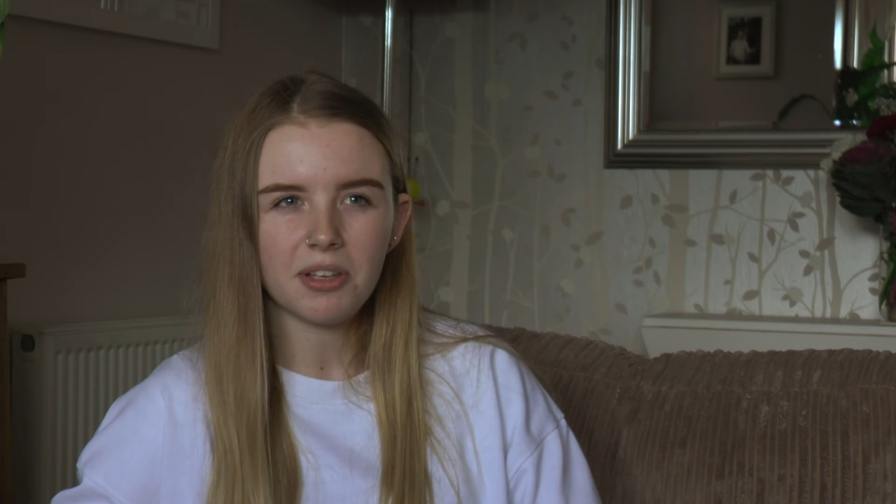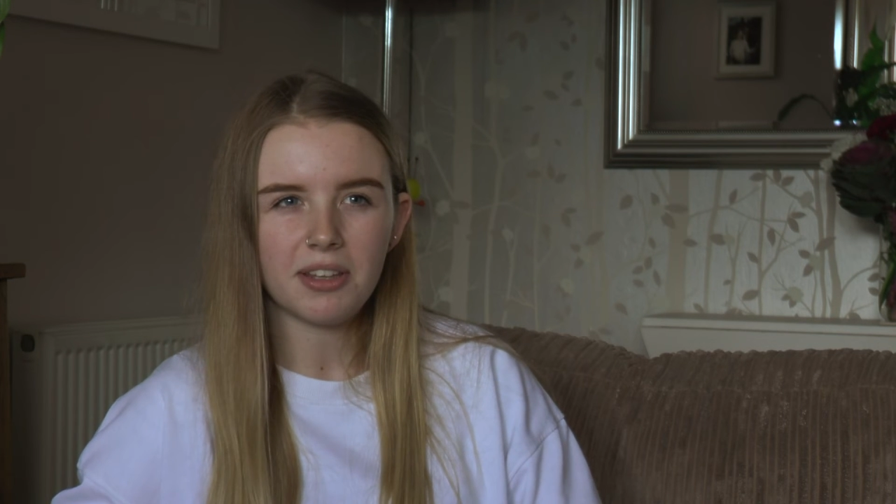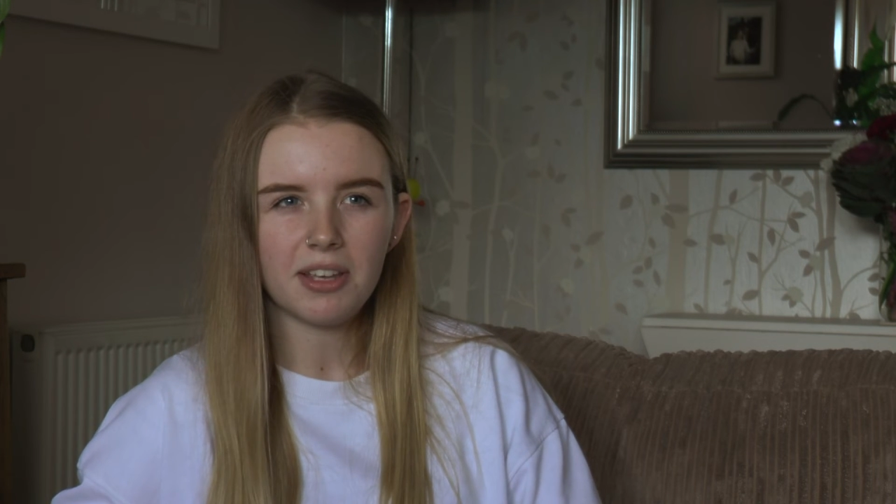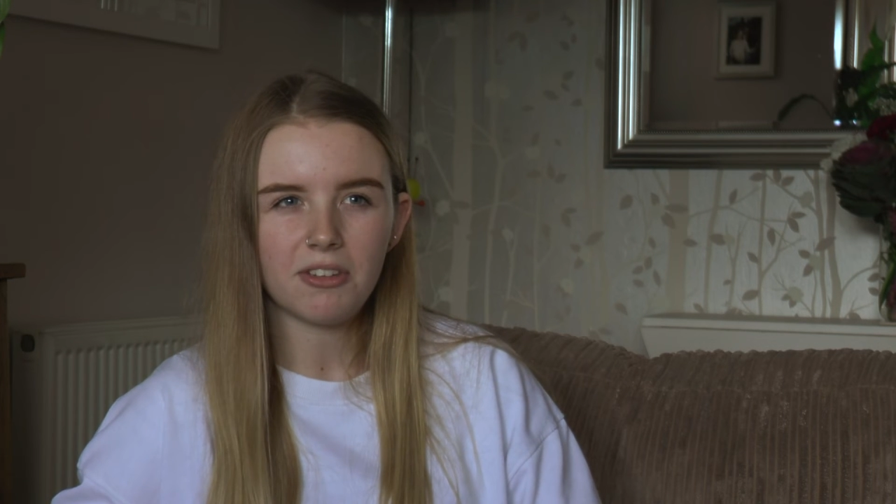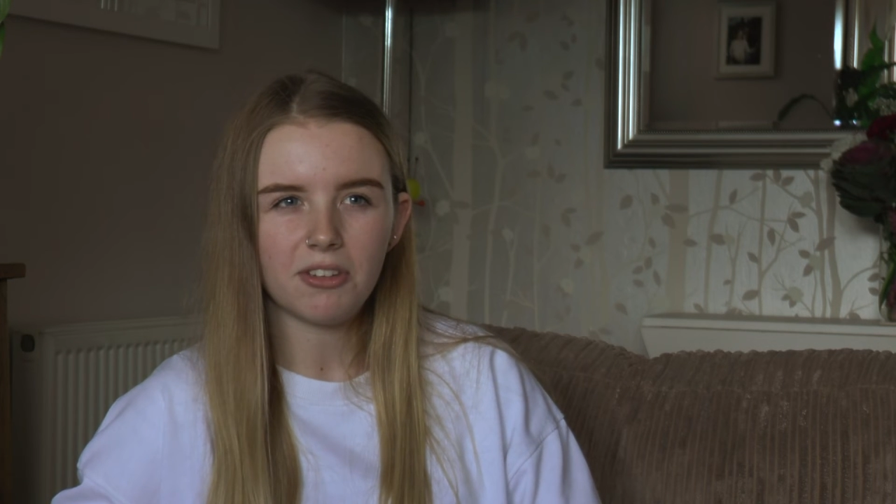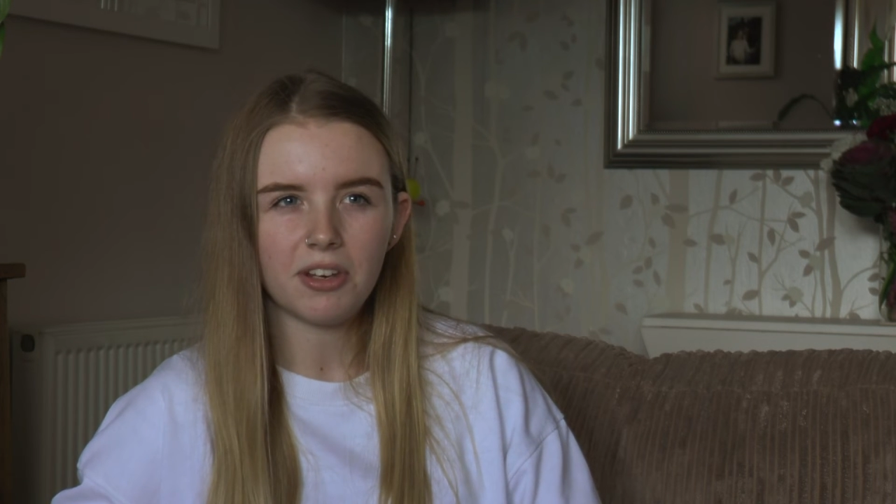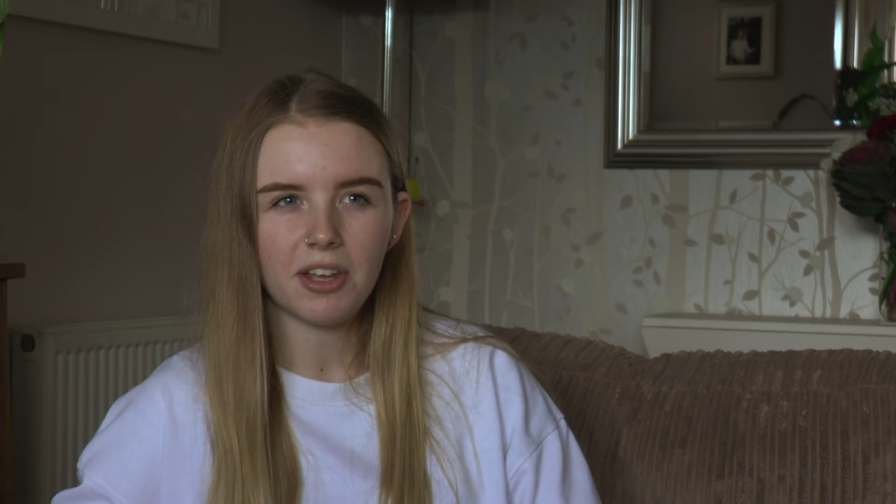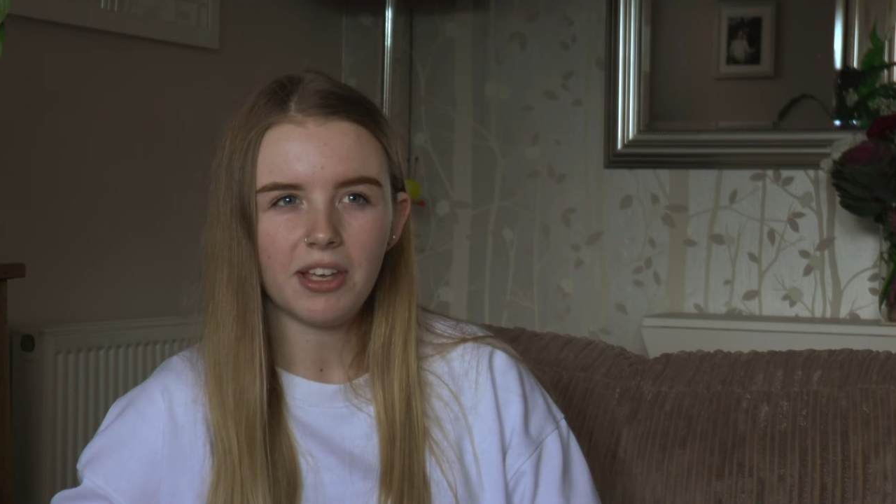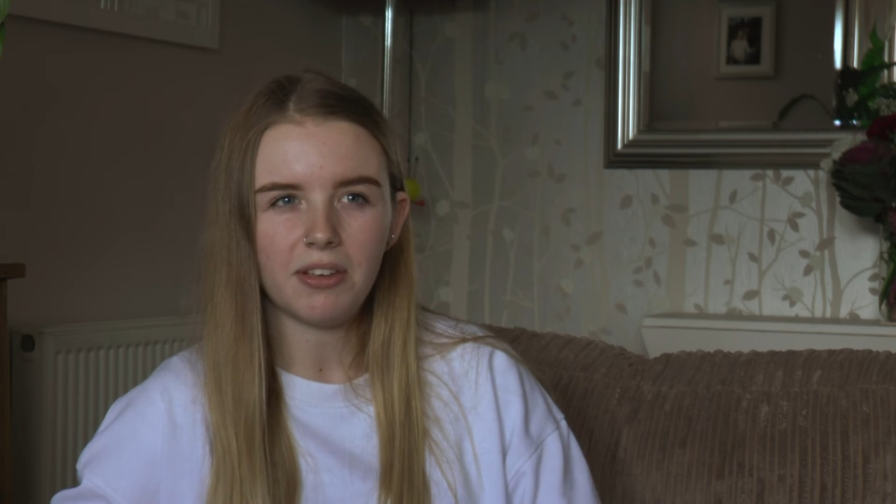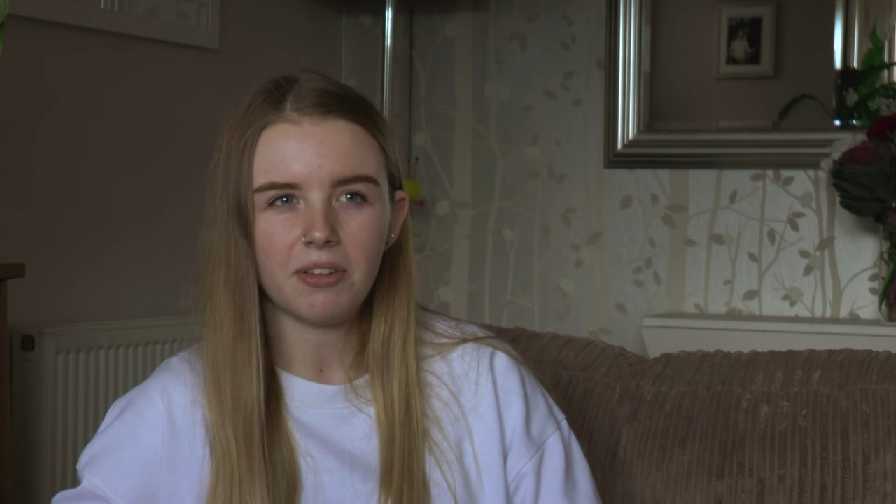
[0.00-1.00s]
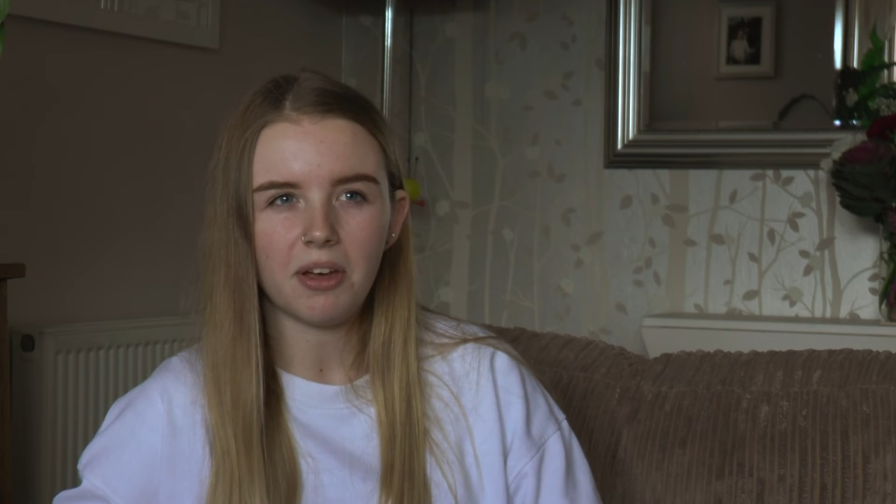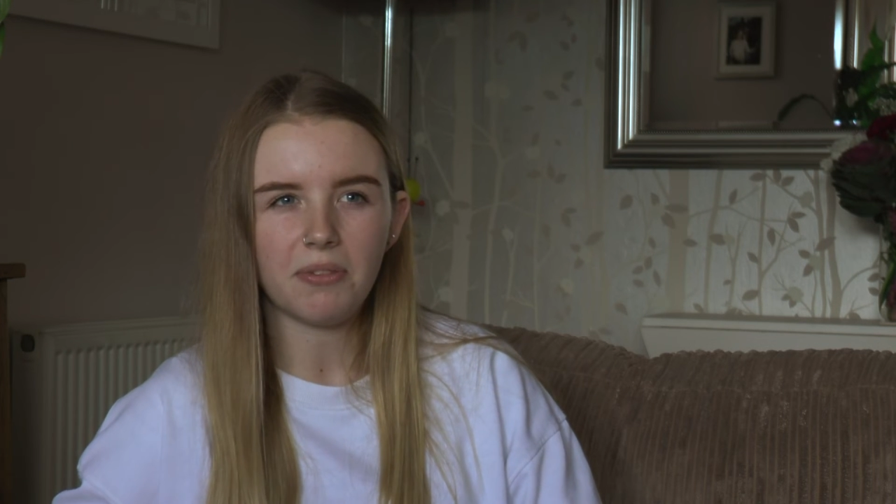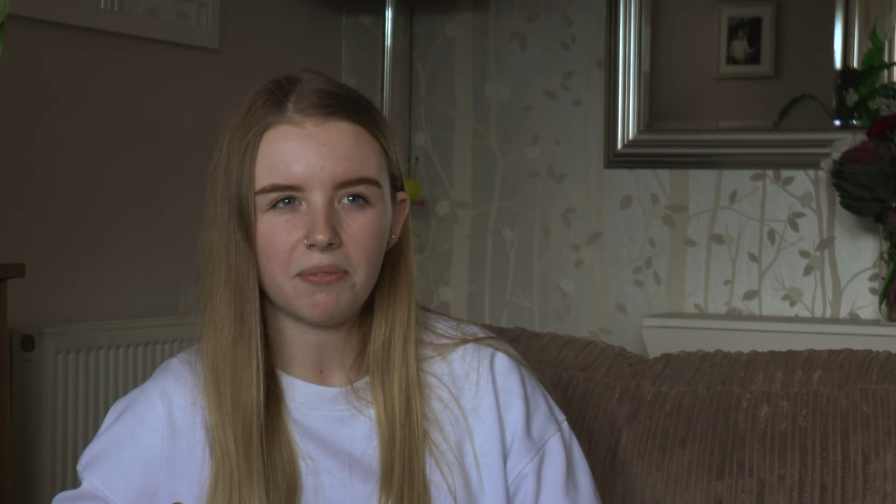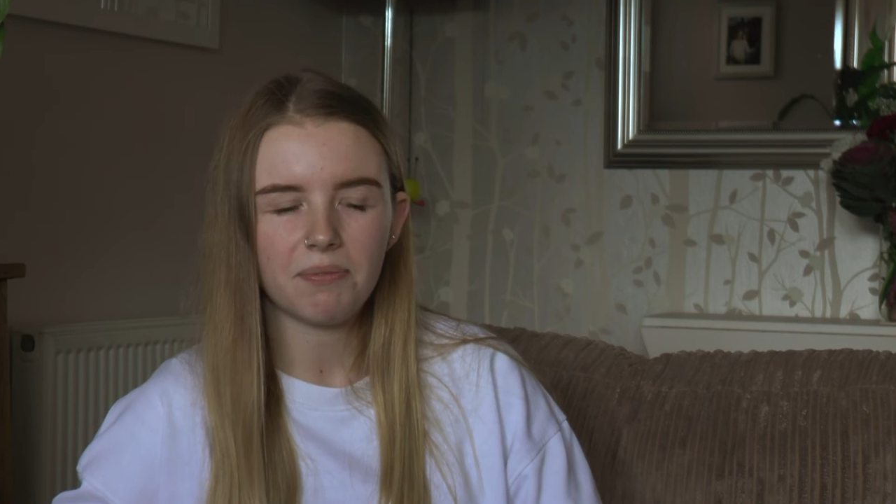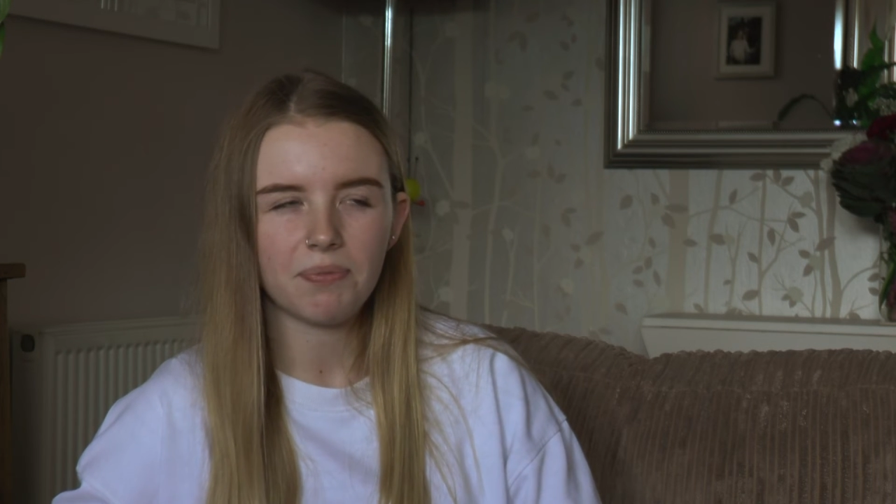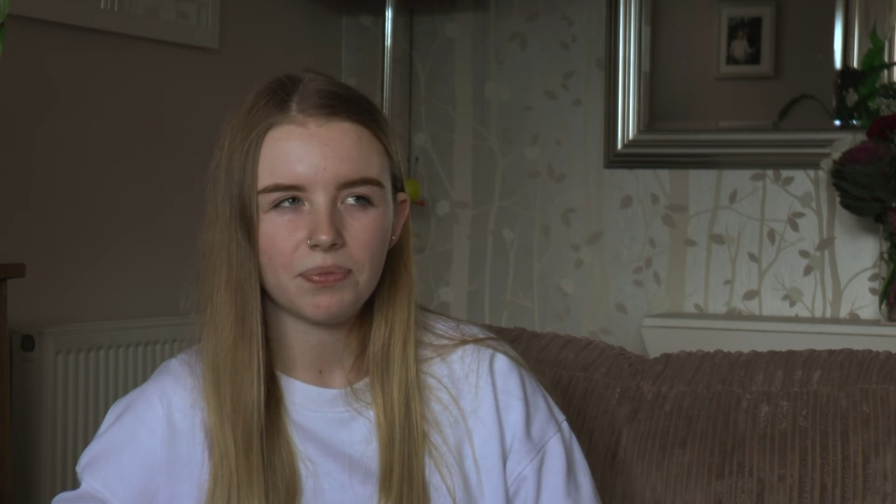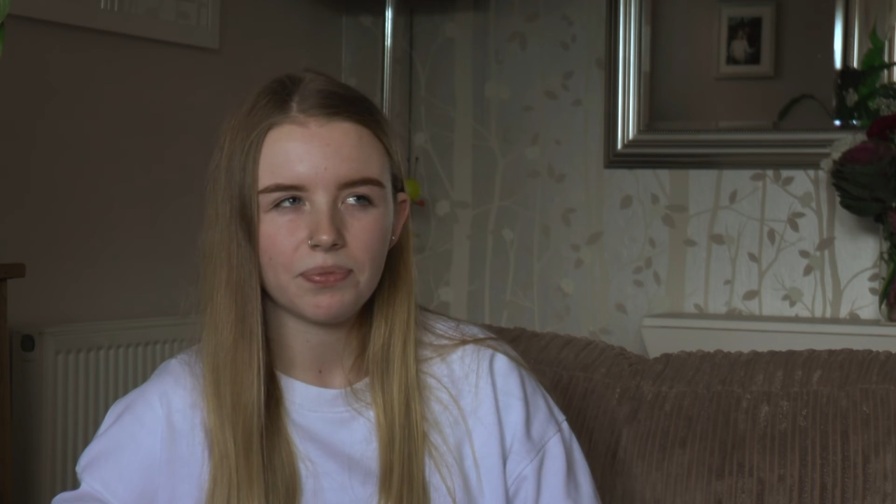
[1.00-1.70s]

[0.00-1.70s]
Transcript: condition, like you don't